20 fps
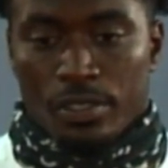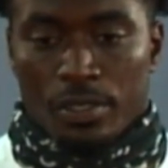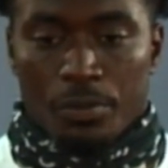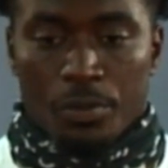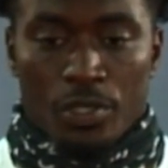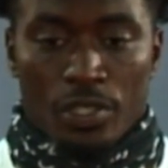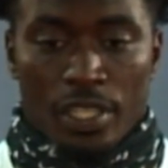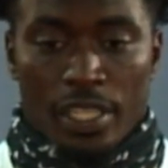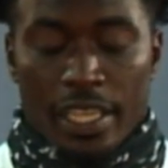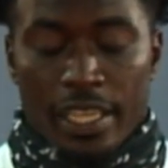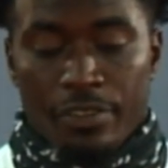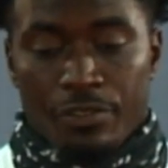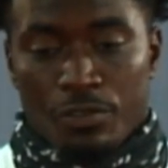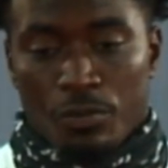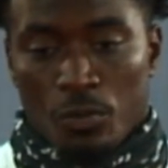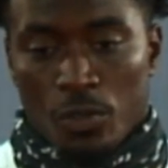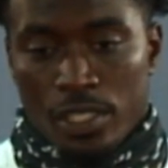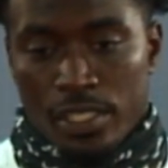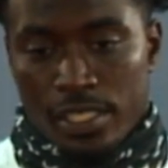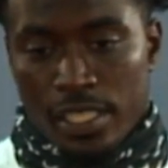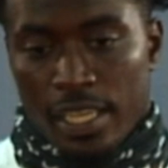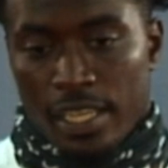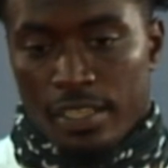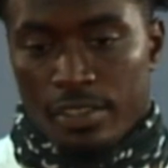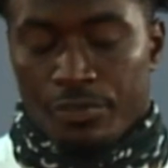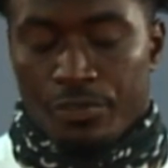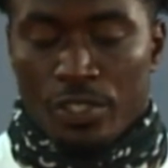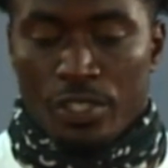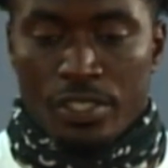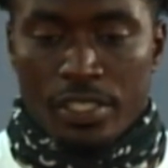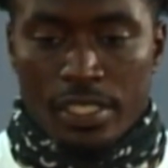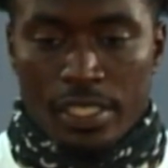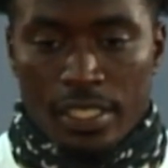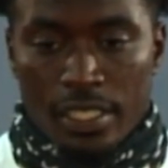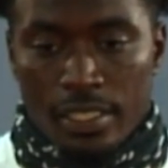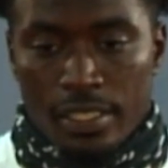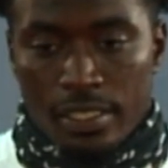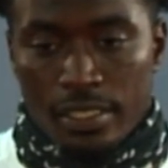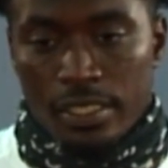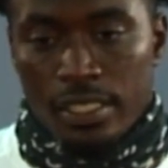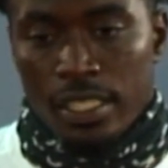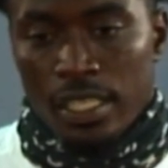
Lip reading: communicate from one side of the field to the other.